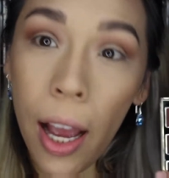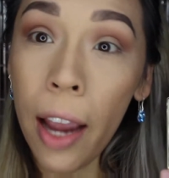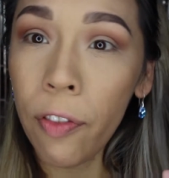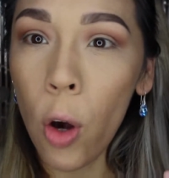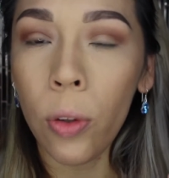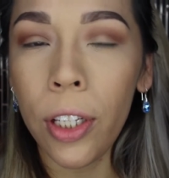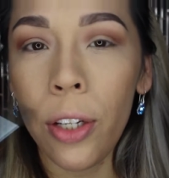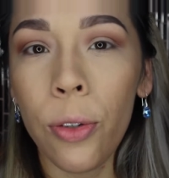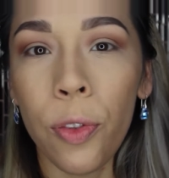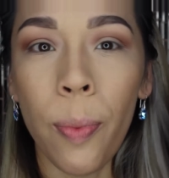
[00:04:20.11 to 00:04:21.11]
I've
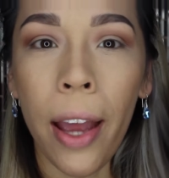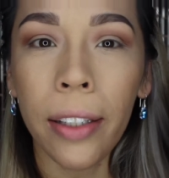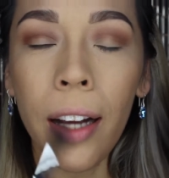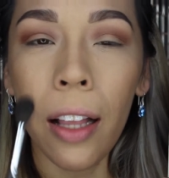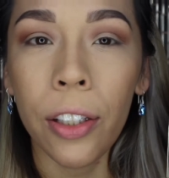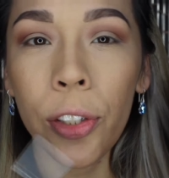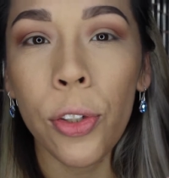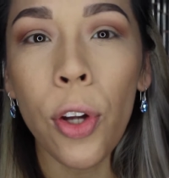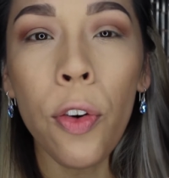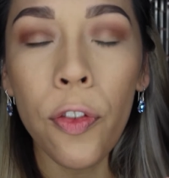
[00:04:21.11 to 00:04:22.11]
only used matte
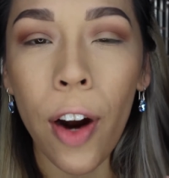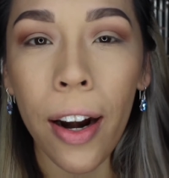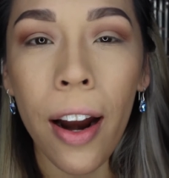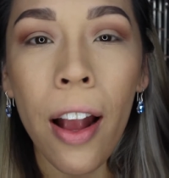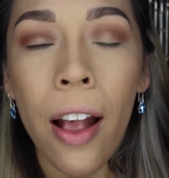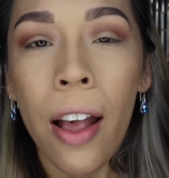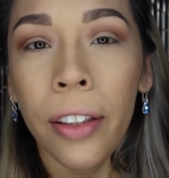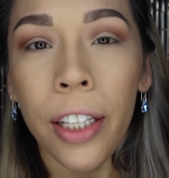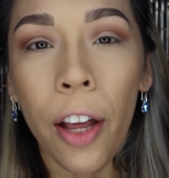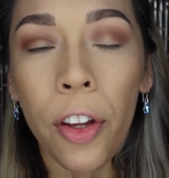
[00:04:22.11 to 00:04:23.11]
colors so far.
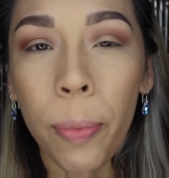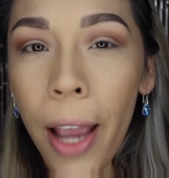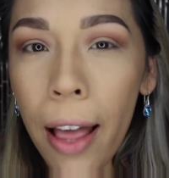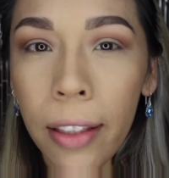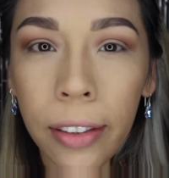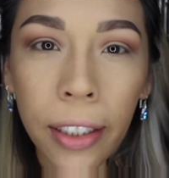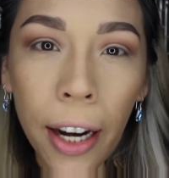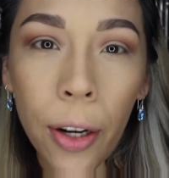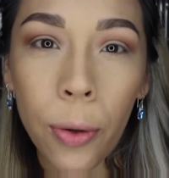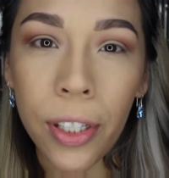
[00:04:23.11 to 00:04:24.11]
The other palette that
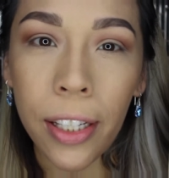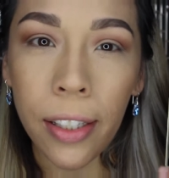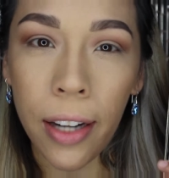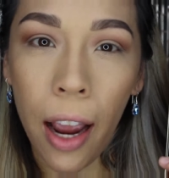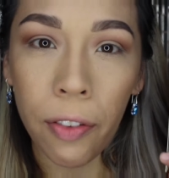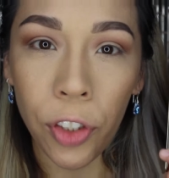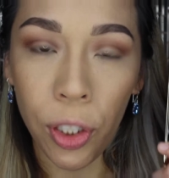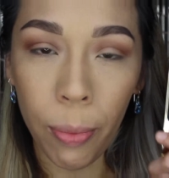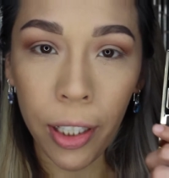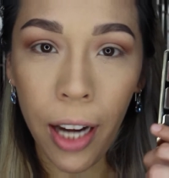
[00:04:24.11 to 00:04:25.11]
I own doesn't have
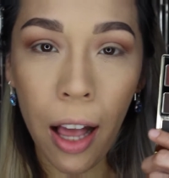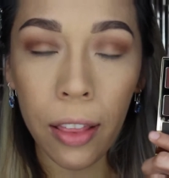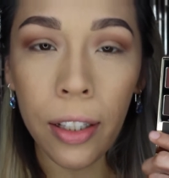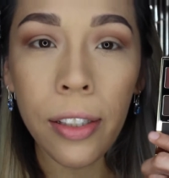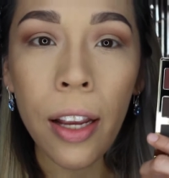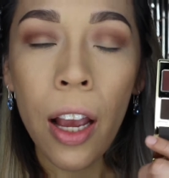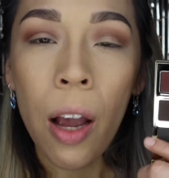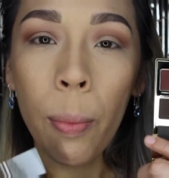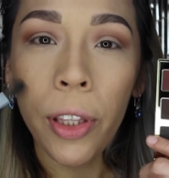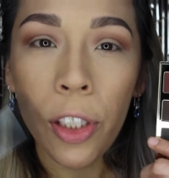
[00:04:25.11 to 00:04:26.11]
shimmer colors,
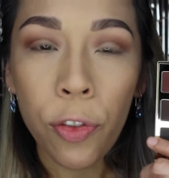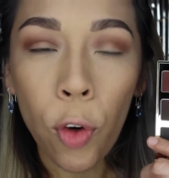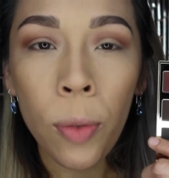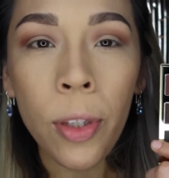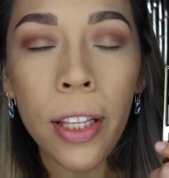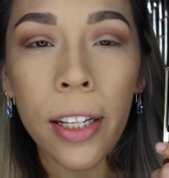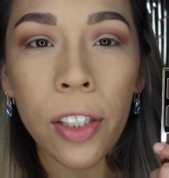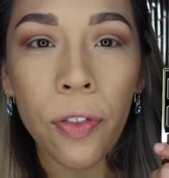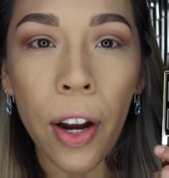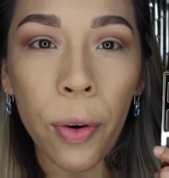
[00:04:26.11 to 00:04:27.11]
but this formula
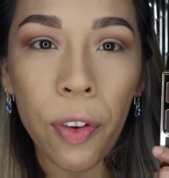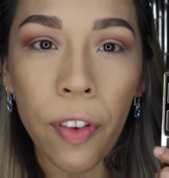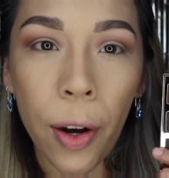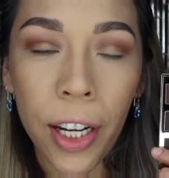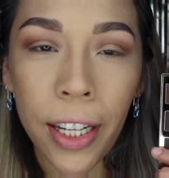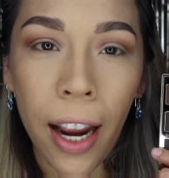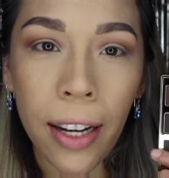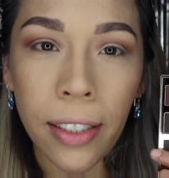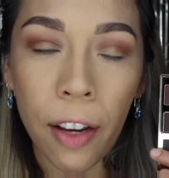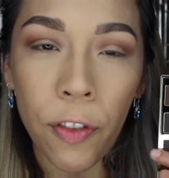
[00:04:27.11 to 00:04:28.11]
is very, very
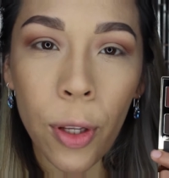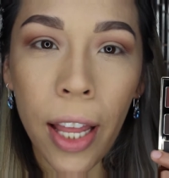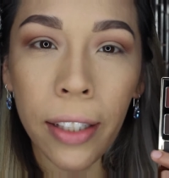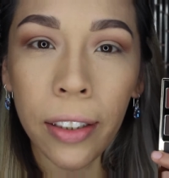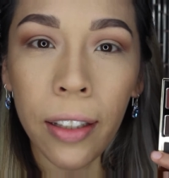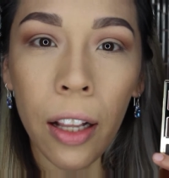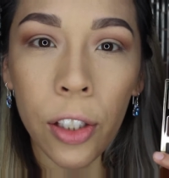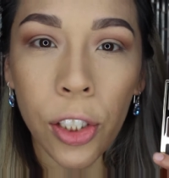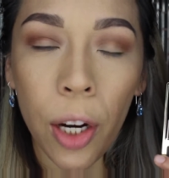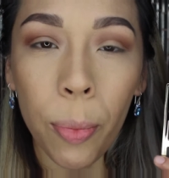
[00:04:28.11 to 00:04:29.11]
nice. I feel like the
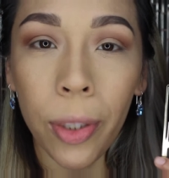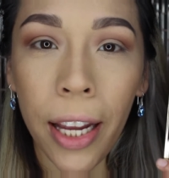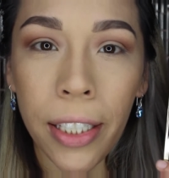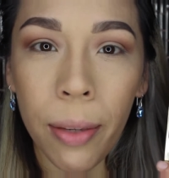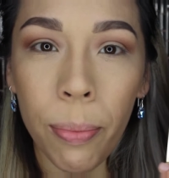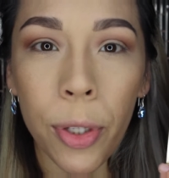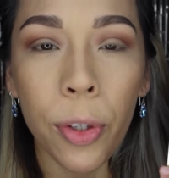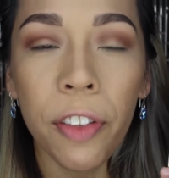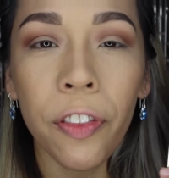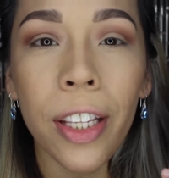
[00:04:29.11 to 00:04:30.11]
colors are blending
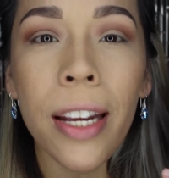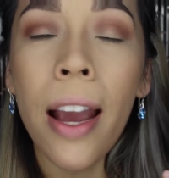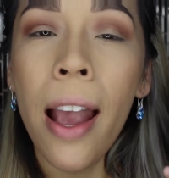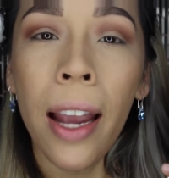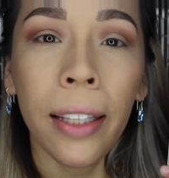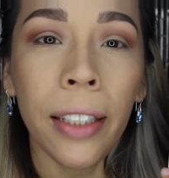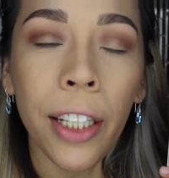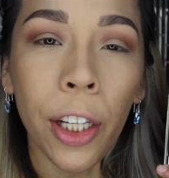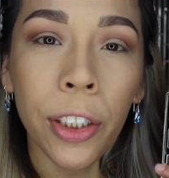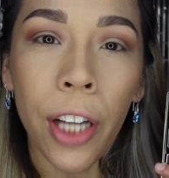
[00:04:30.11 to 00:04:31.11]
beautifully and
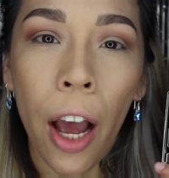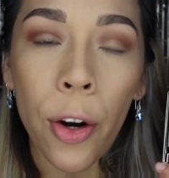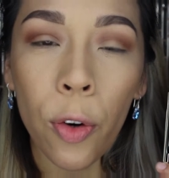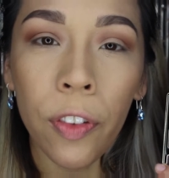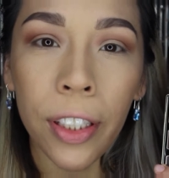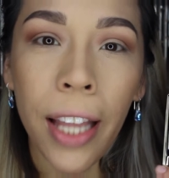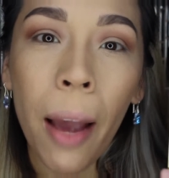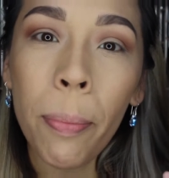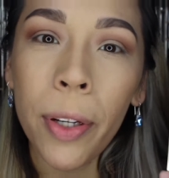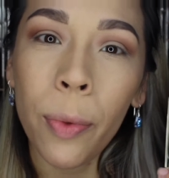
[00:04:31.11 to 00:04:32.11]
they are not
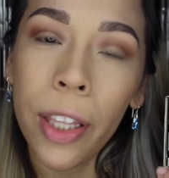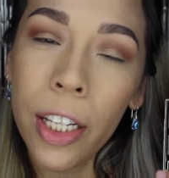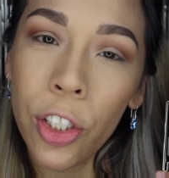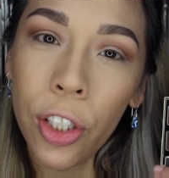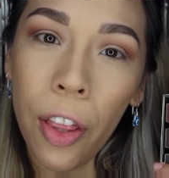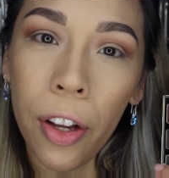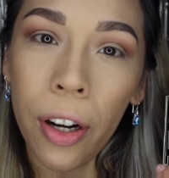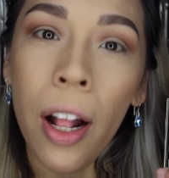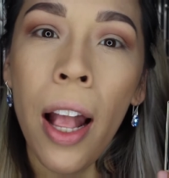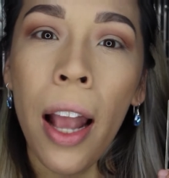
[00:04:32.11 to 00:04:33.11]
overlapping with each
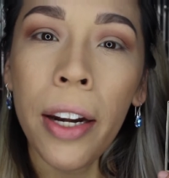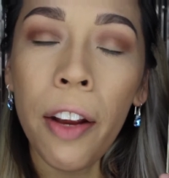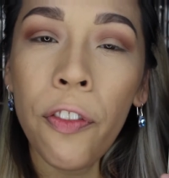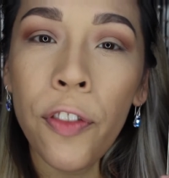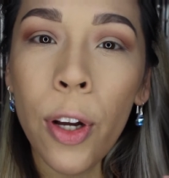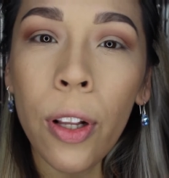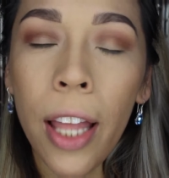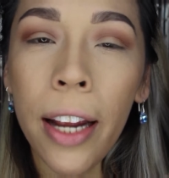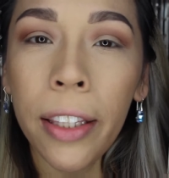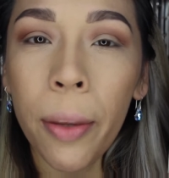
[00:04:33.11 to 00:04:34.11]
other. And I feel
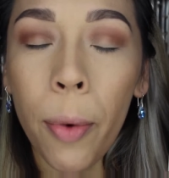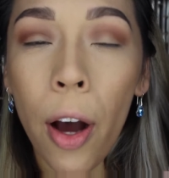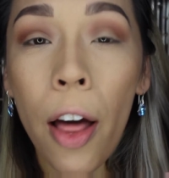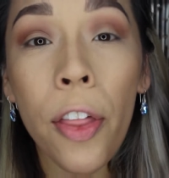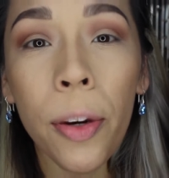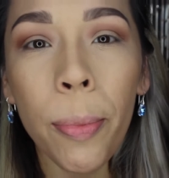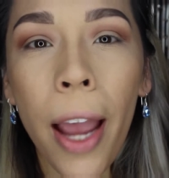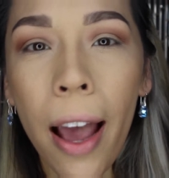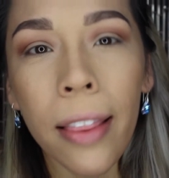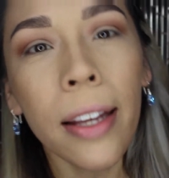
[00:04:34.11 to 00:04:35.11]
like the other
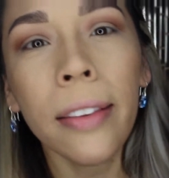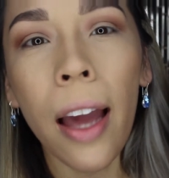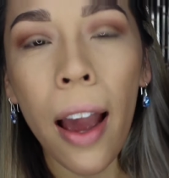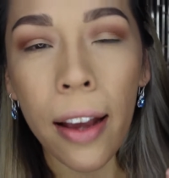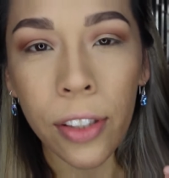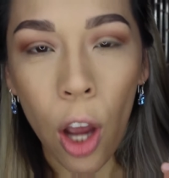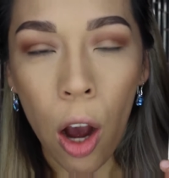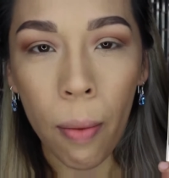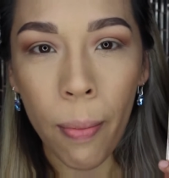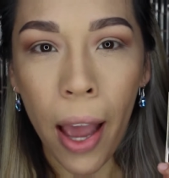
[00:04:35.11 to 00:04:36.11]
palette that has
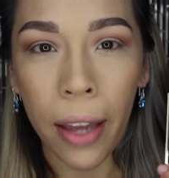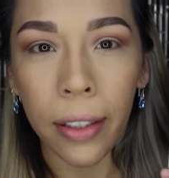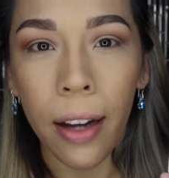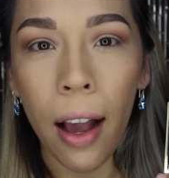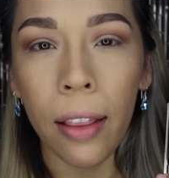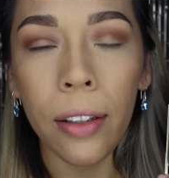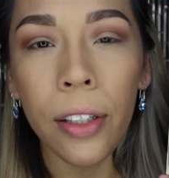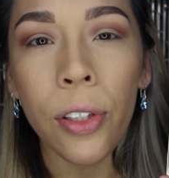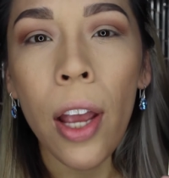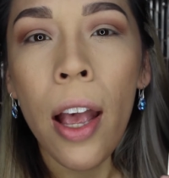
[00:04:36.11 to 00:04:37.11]
all matte
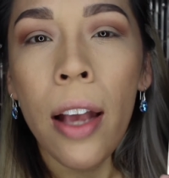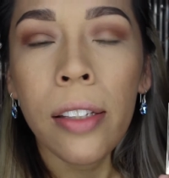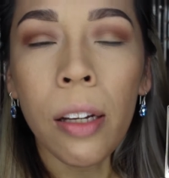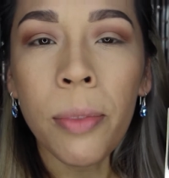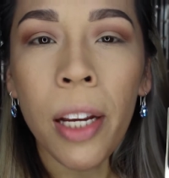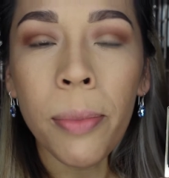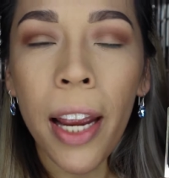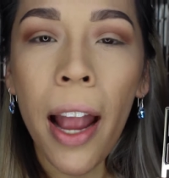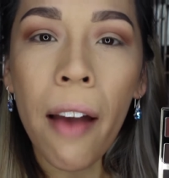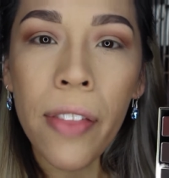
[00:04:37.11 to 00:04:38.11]
colors, sometimes
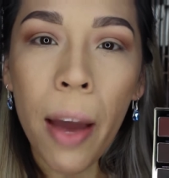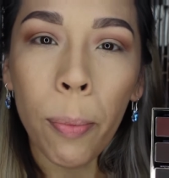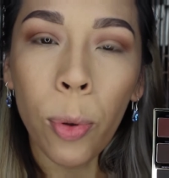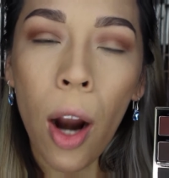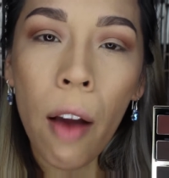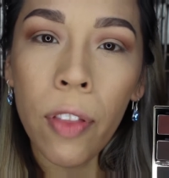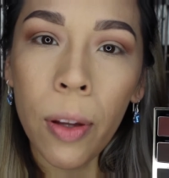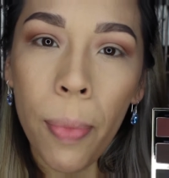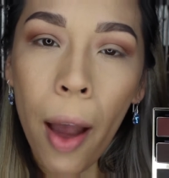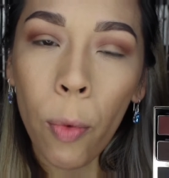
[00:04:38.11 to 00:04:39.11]
I have that
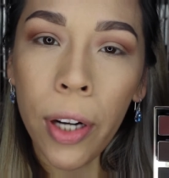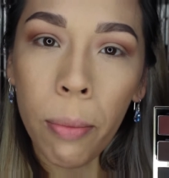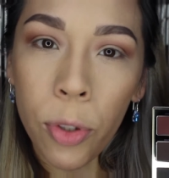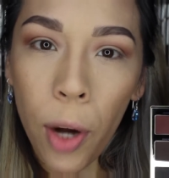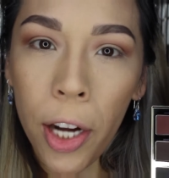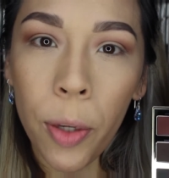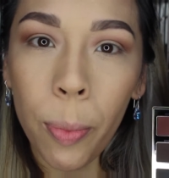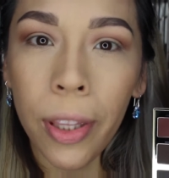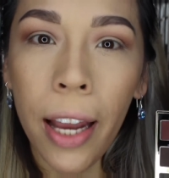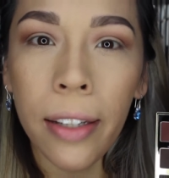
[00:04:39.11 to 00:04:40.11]
problem that when I'm trying to
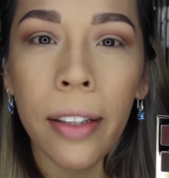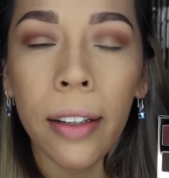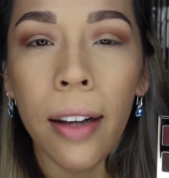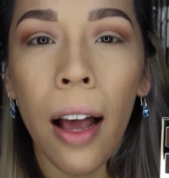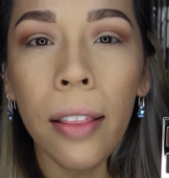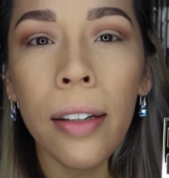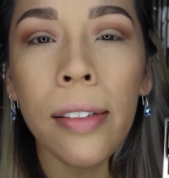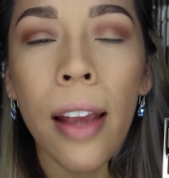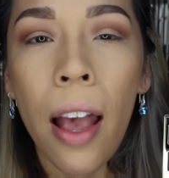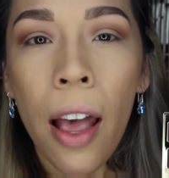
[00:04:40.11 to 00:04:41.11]
blend the
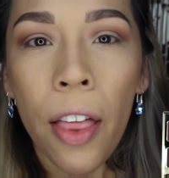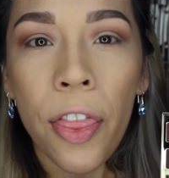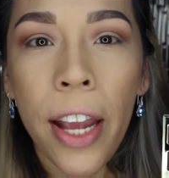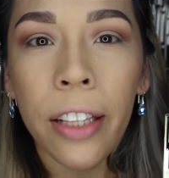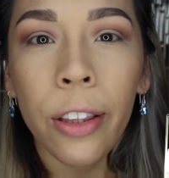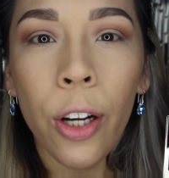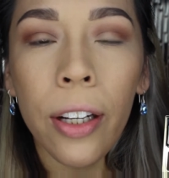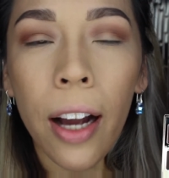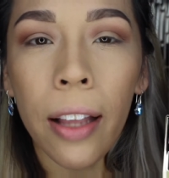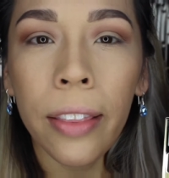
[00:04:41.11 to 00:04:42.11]
colors, they
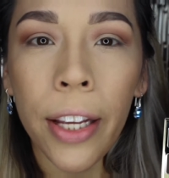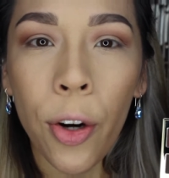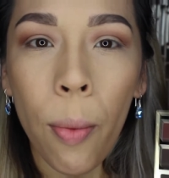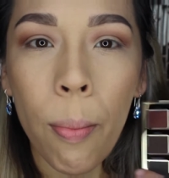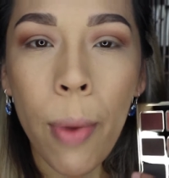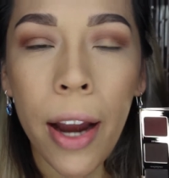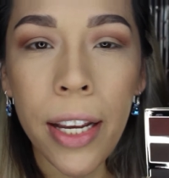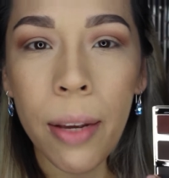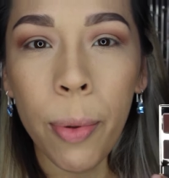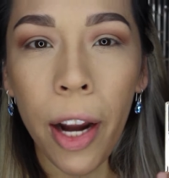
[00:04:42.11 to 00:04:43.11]
look a little
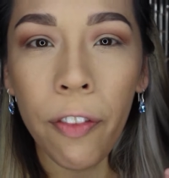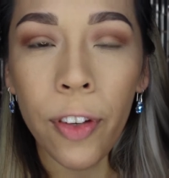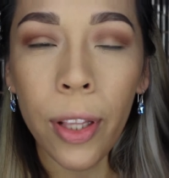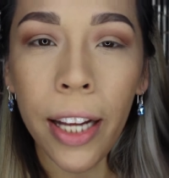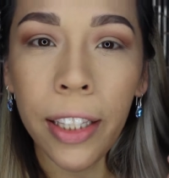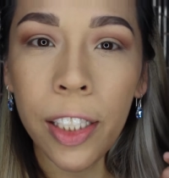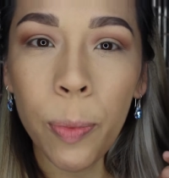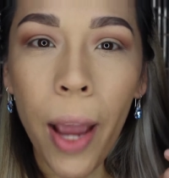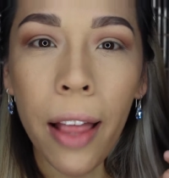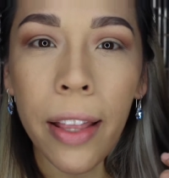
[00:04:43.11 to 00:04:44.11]
muddy, but I feel like
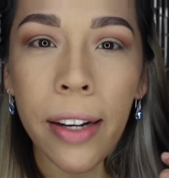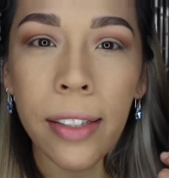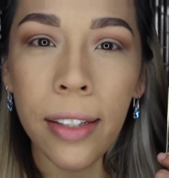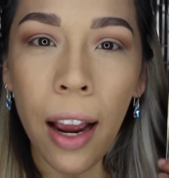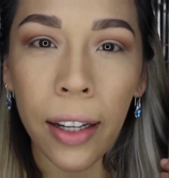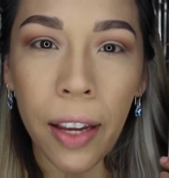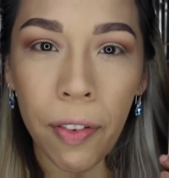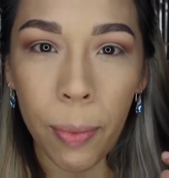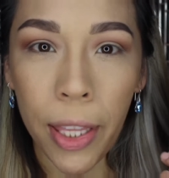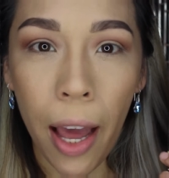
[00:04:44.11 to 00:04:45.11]
this palette is not
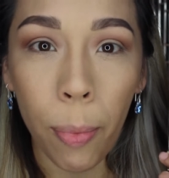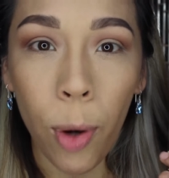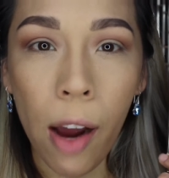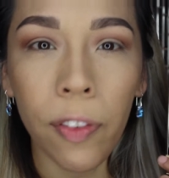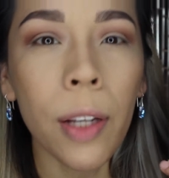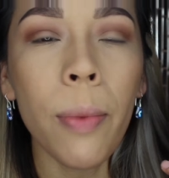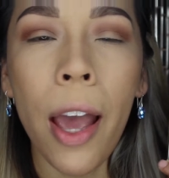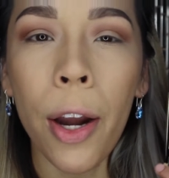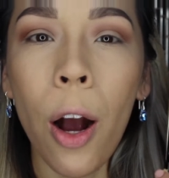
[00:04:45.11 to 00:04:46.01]
giving me that problem at